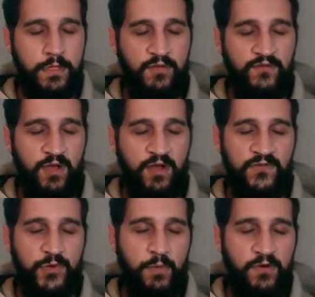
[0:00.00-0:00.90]
If you have
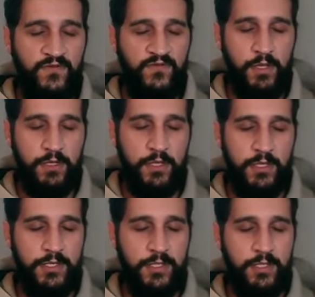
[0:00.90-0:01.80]
trouble feeling
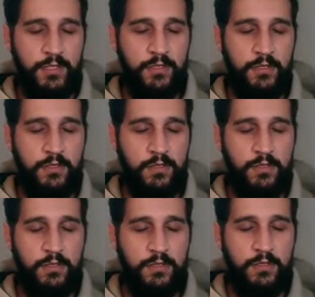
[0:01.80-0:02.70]
this
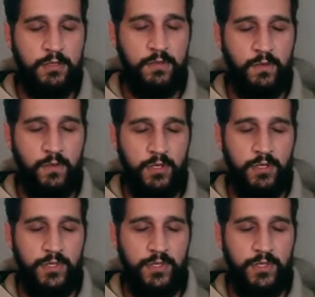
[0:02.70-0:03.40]
when you're